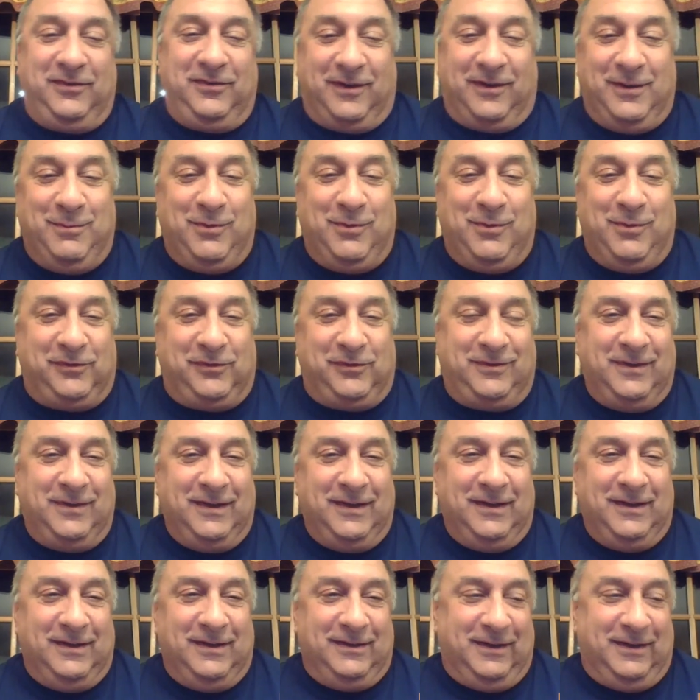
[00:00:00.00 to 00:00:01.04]
I almost
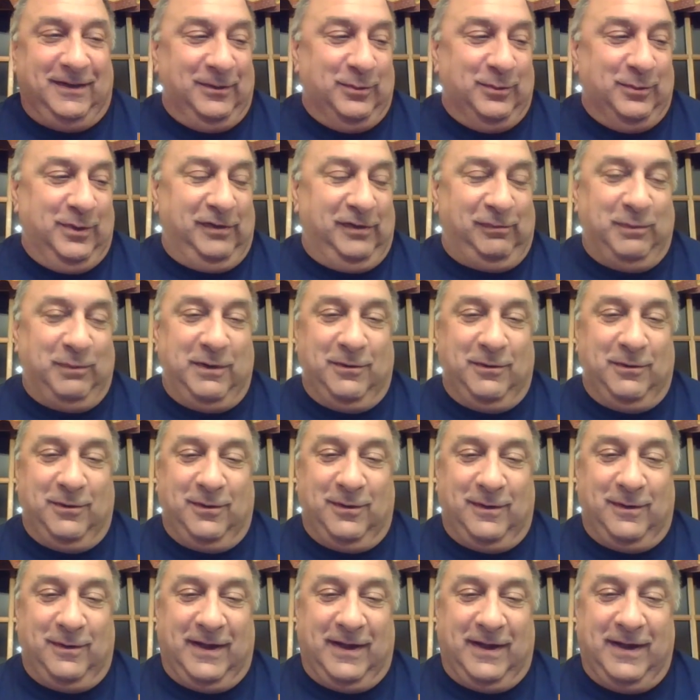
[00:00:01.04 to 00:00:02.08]
kind of wish we
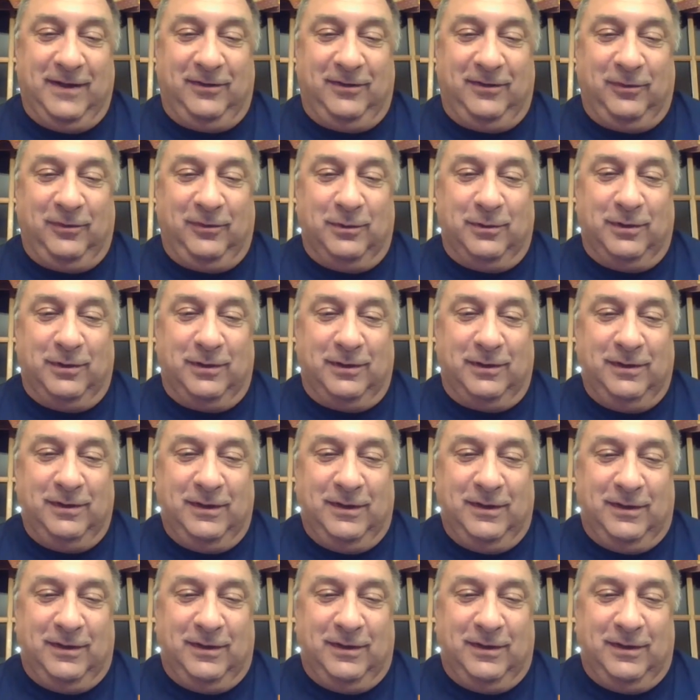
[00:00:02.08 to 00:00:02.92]
were headed to